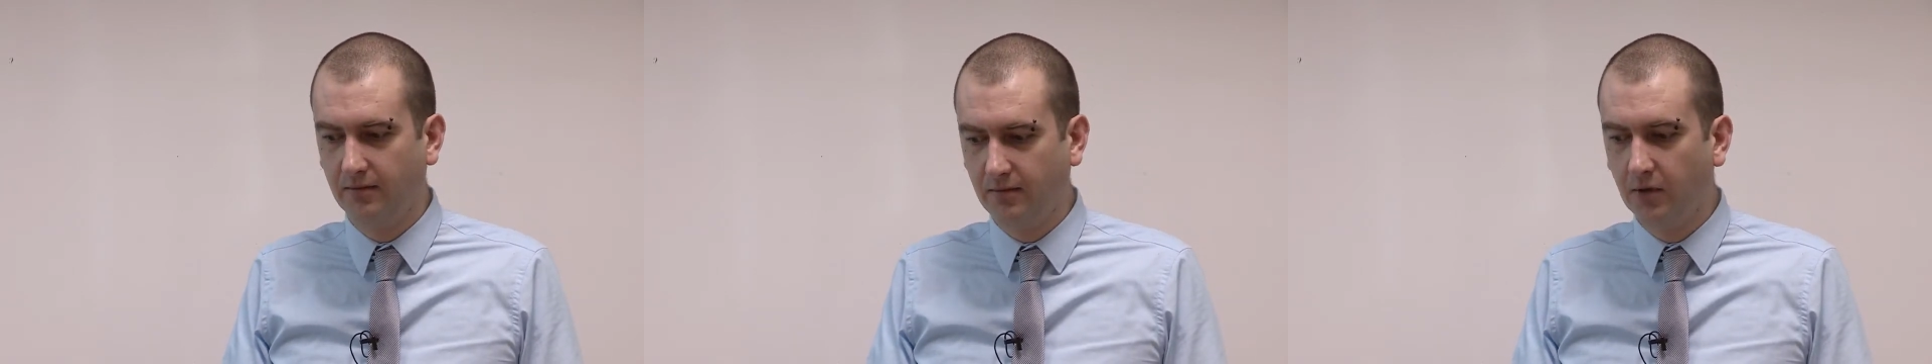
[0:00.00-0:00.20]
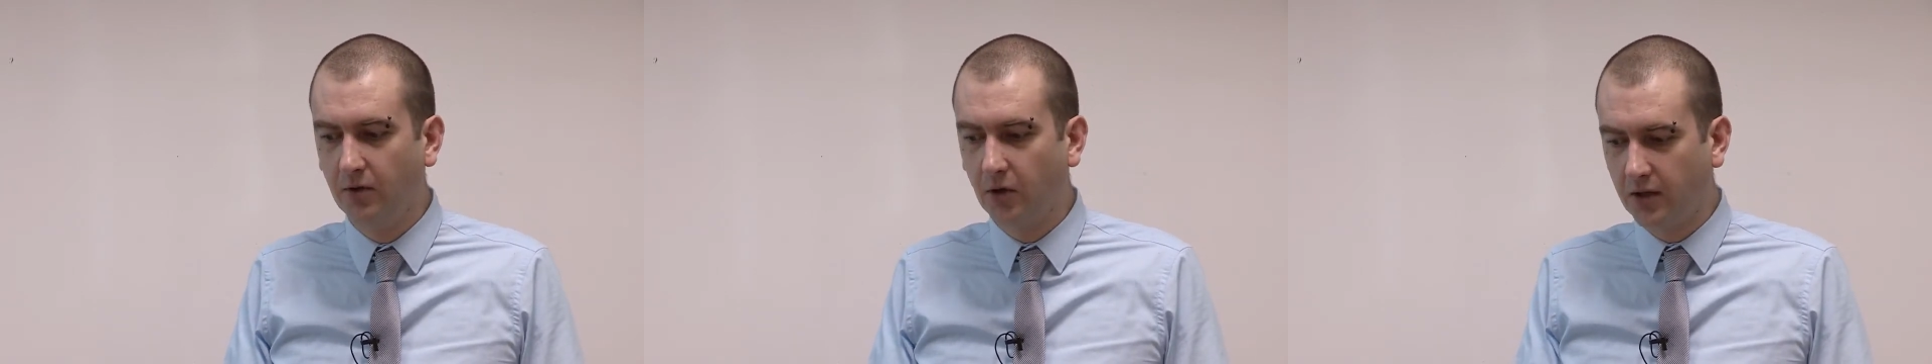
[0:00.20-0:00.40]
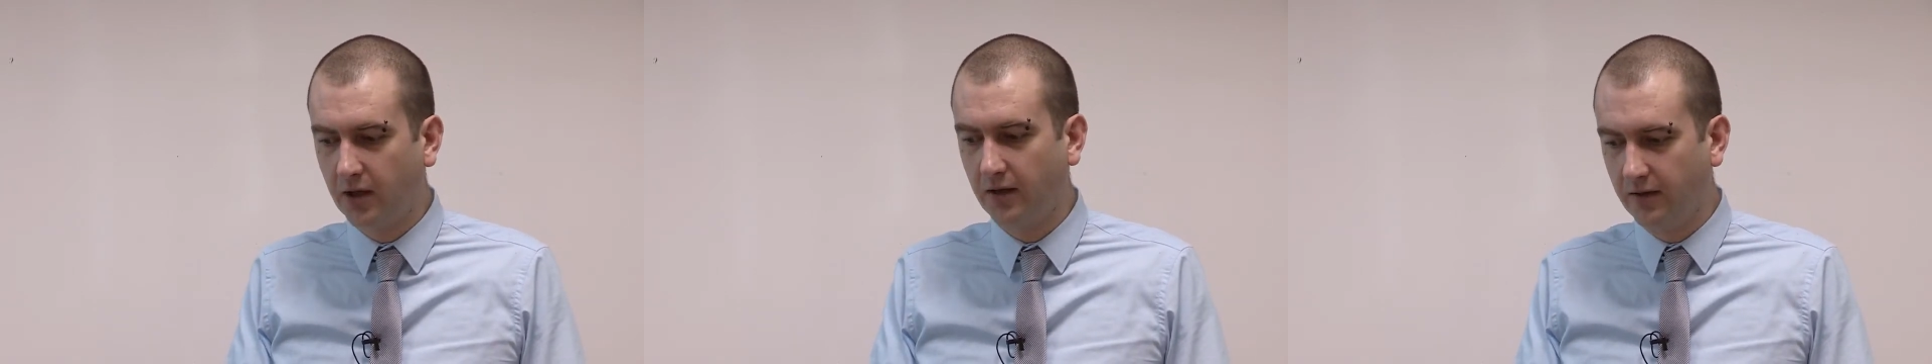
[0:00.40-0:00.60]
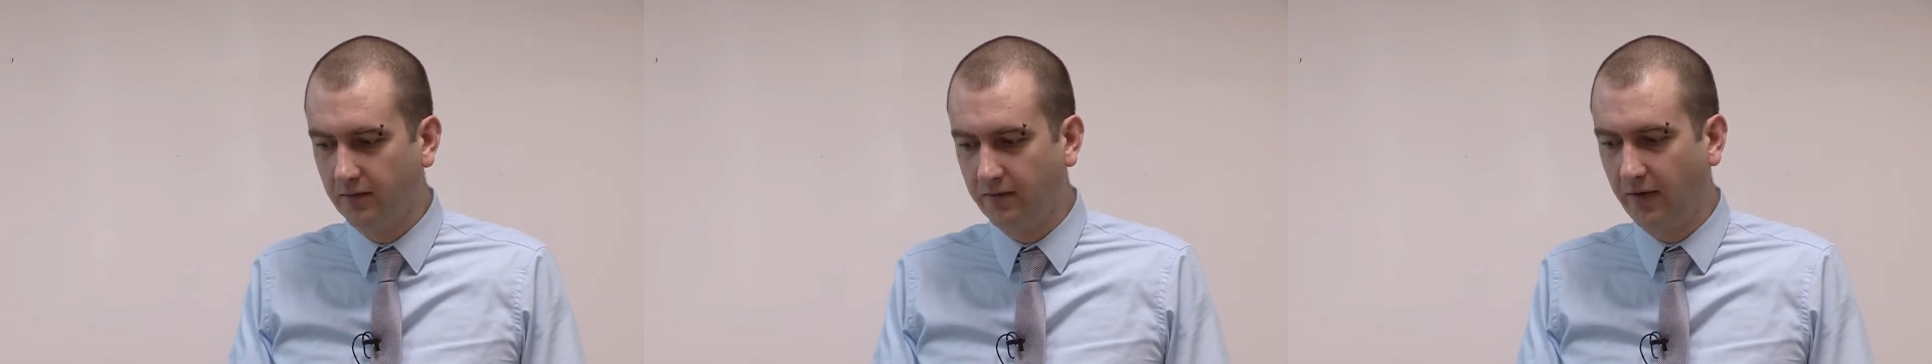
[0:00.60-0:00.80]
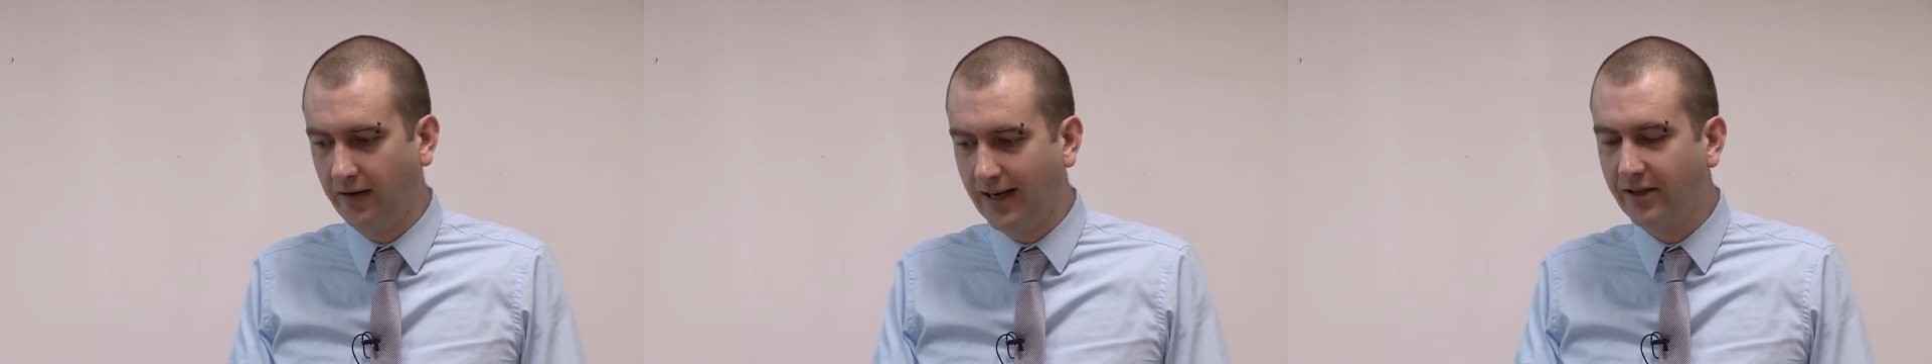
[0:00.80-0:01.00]
look
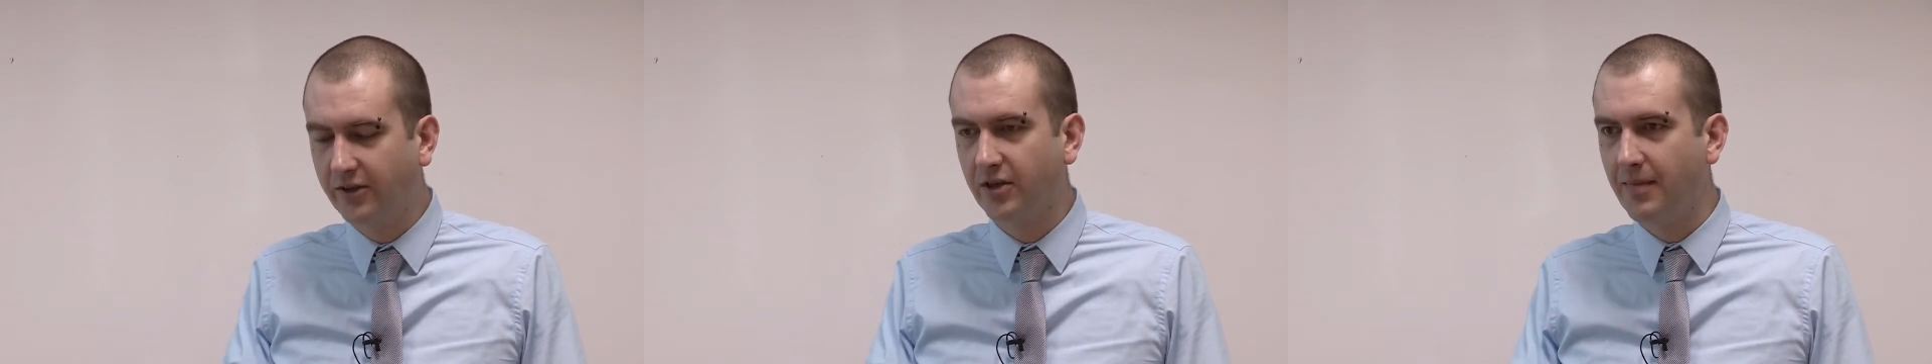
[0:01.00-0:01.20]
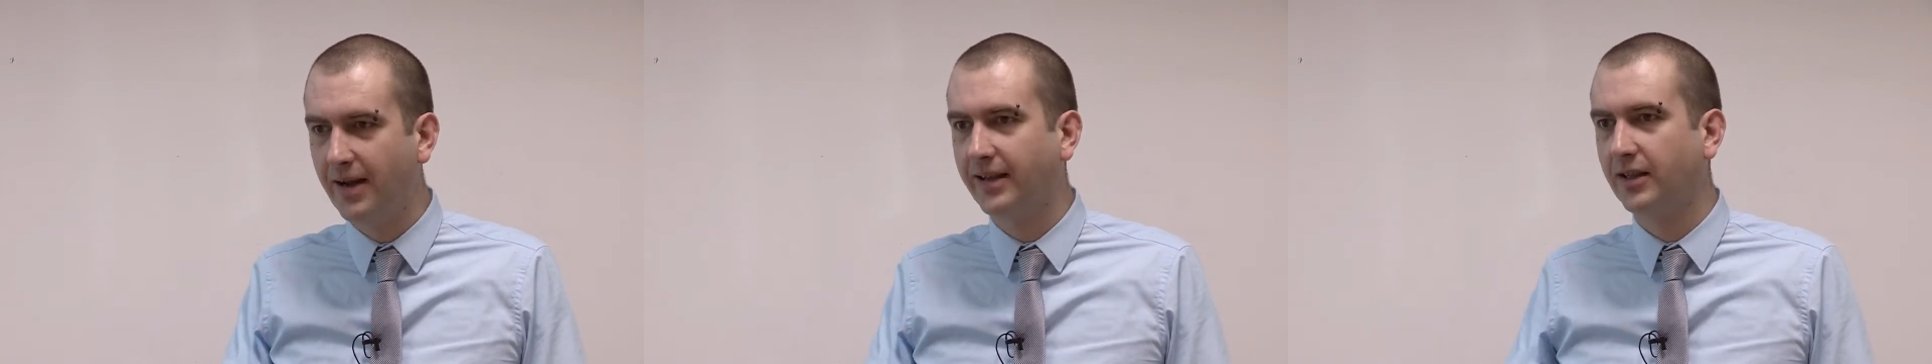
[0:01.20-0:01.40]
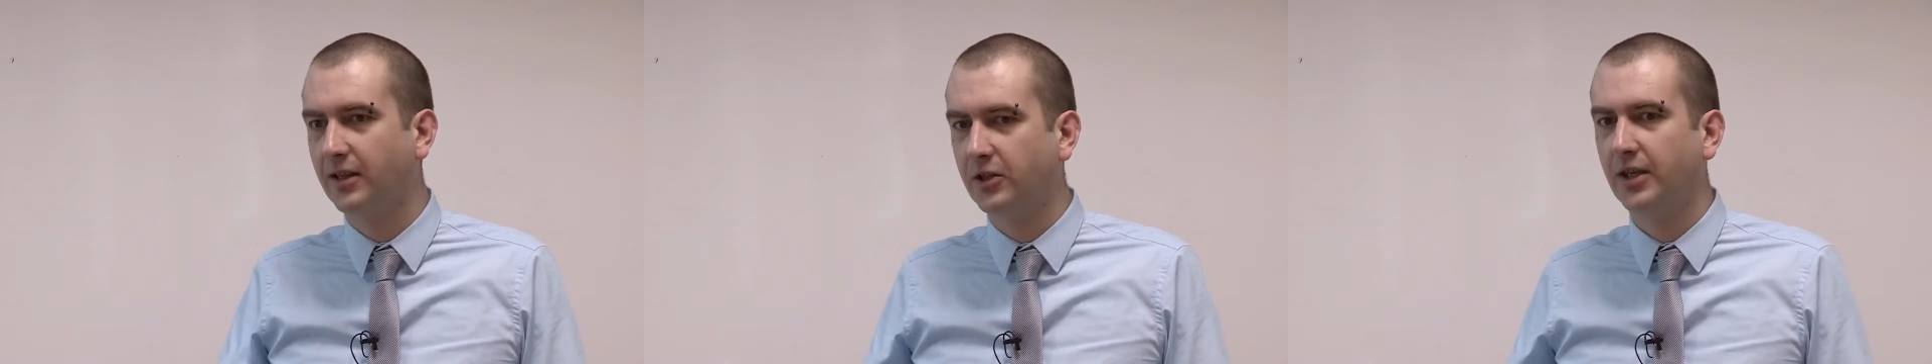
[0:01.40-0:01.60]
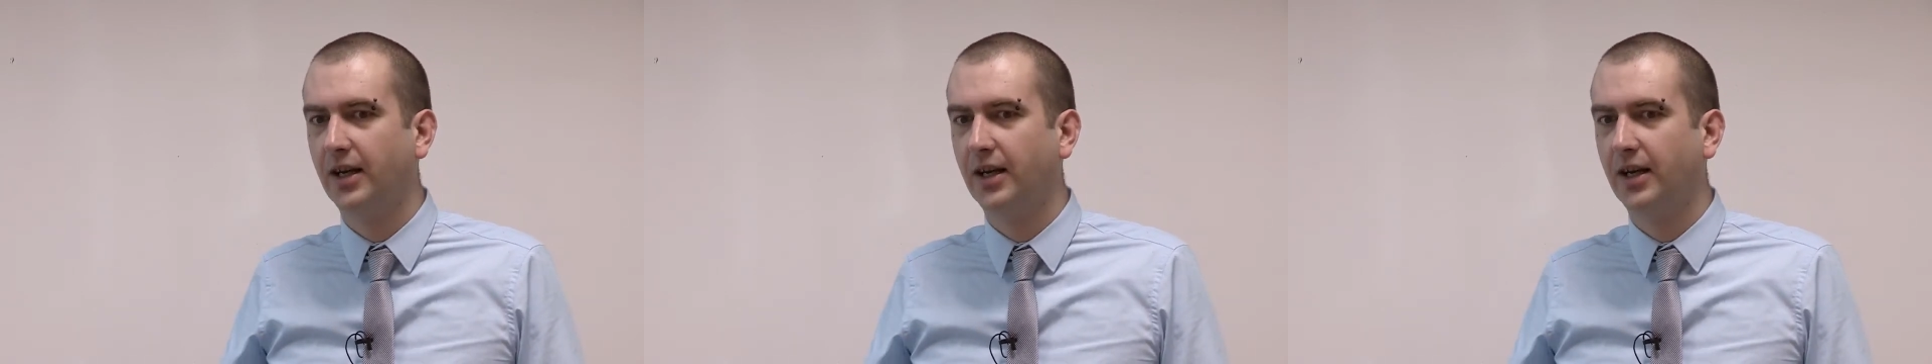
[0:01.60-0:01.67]
at very incremental